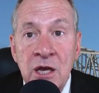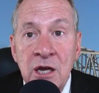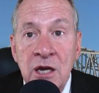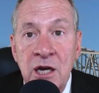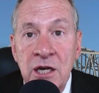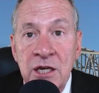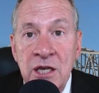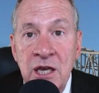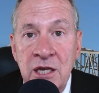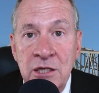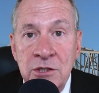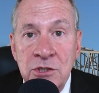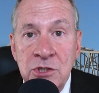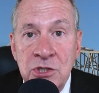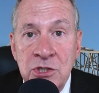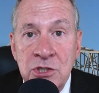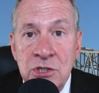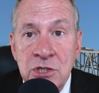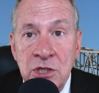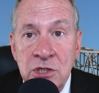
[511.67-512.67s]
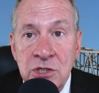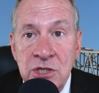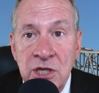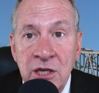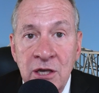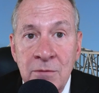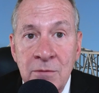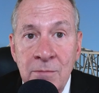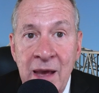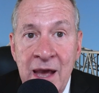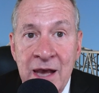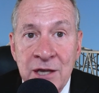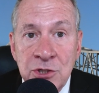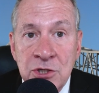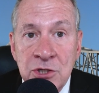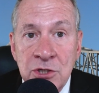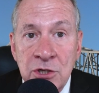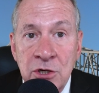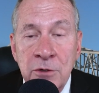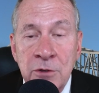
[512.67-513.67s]
against
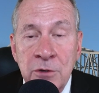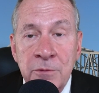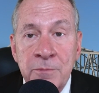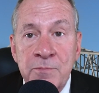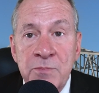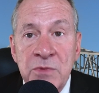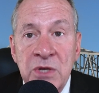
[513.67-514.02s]
Ticketmaster